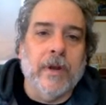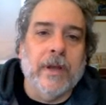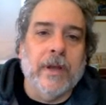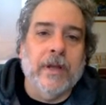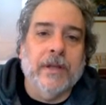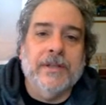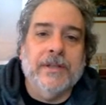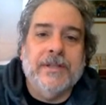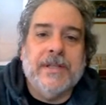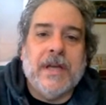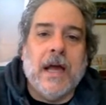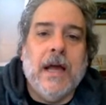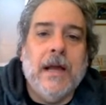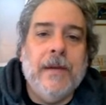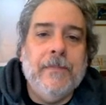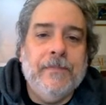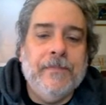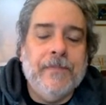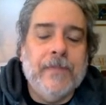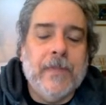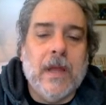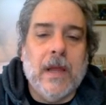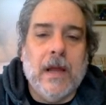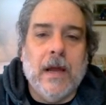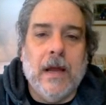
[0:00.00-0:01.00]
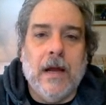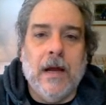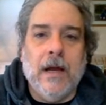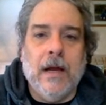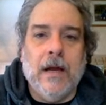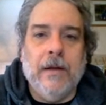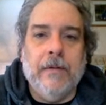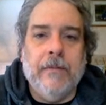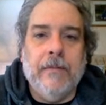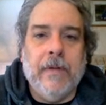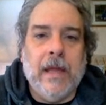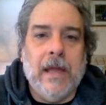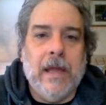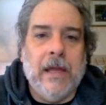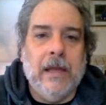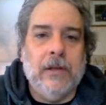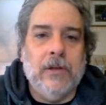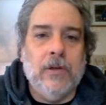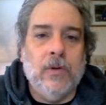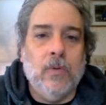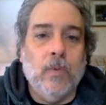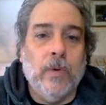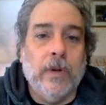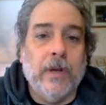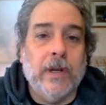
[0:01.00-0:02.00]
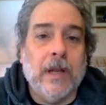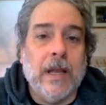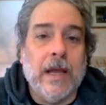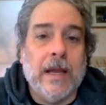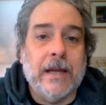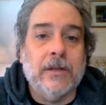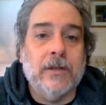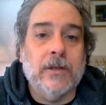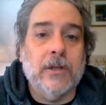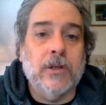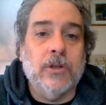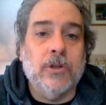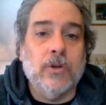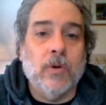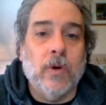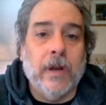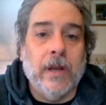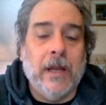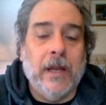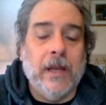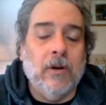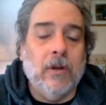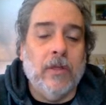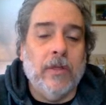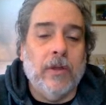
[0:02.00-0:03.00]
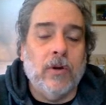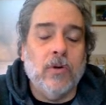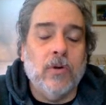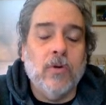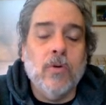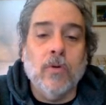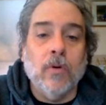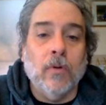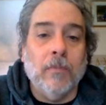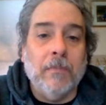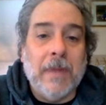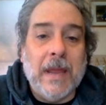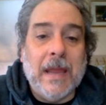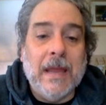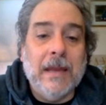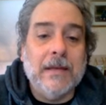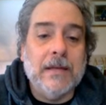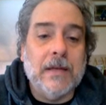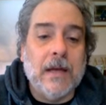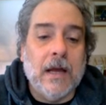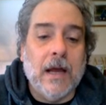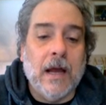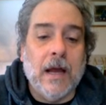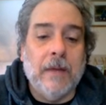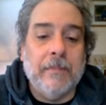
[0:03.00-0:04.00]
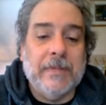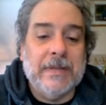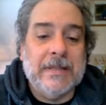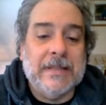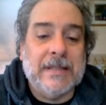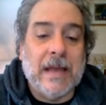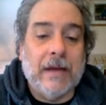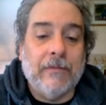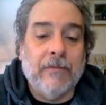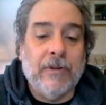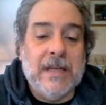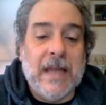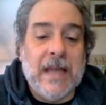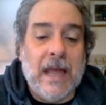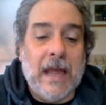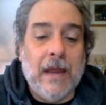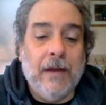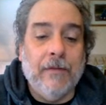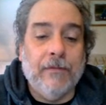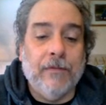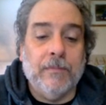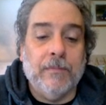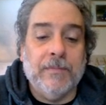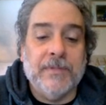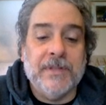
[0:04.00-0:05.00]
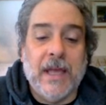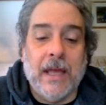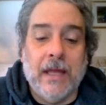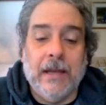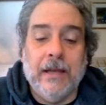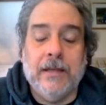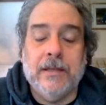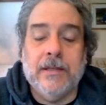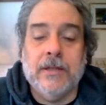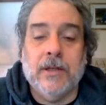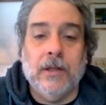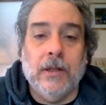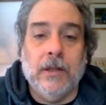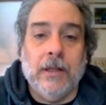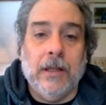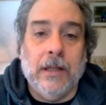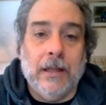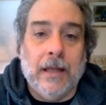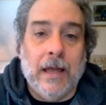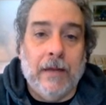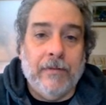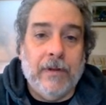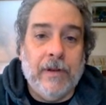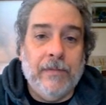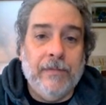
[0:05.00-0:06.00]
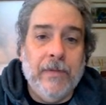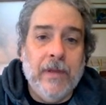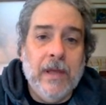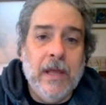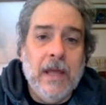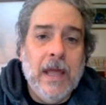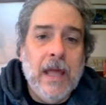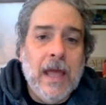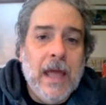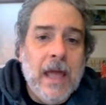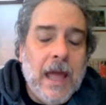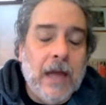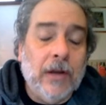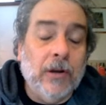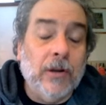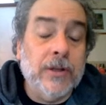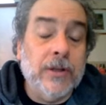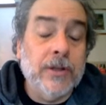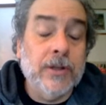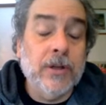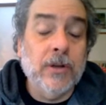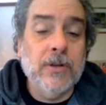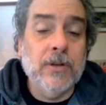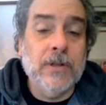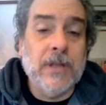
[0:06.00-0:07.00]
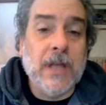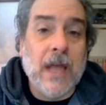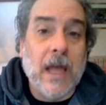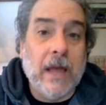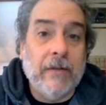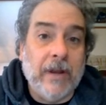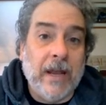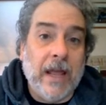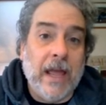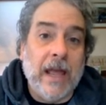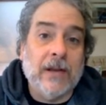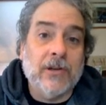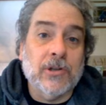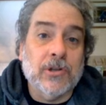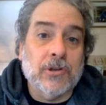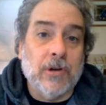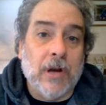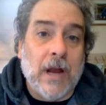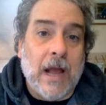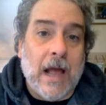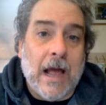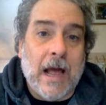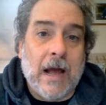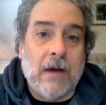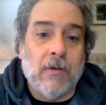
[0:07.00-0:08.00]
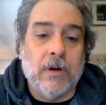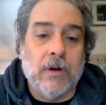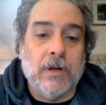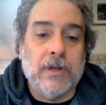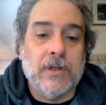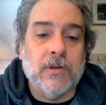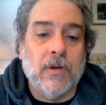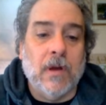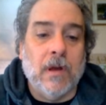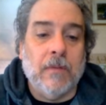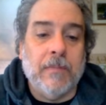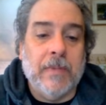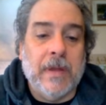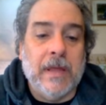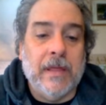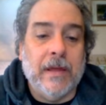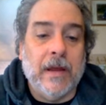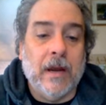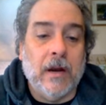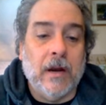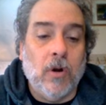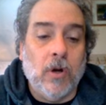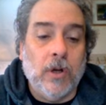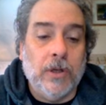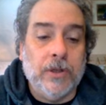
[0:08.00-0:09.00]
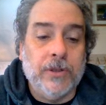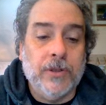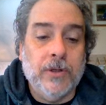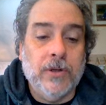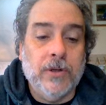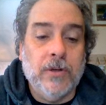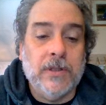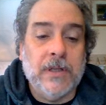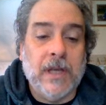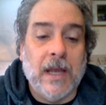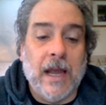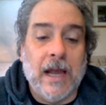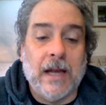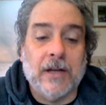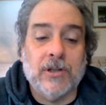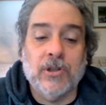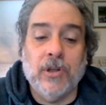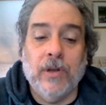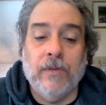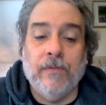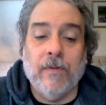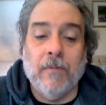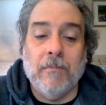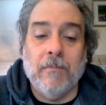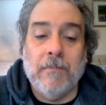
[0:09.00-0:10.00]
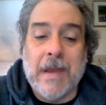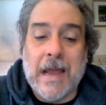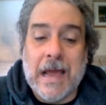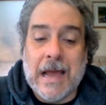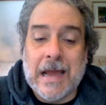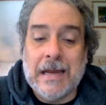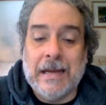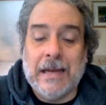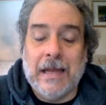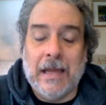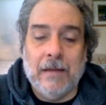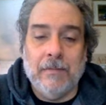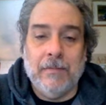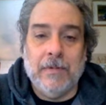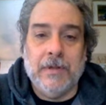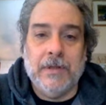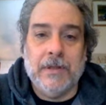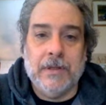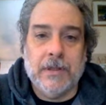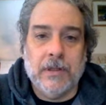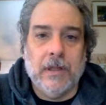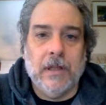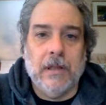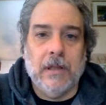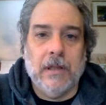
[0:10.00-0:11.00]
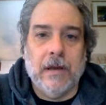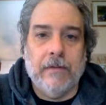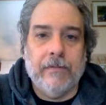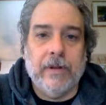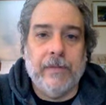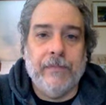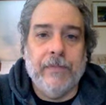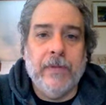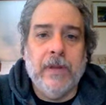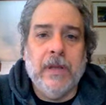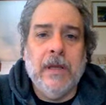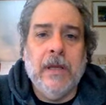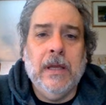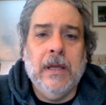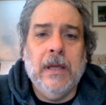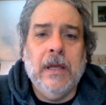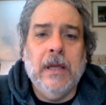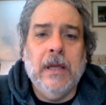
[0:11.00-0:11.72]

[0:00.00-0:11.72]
real time um, and you would like to join in on the Google Meet, um, it's every day from 10 until 11. And on Tuesday, I have an extra hour. So I'll be there on Tuesday, actually, from 9 a.m. until 11.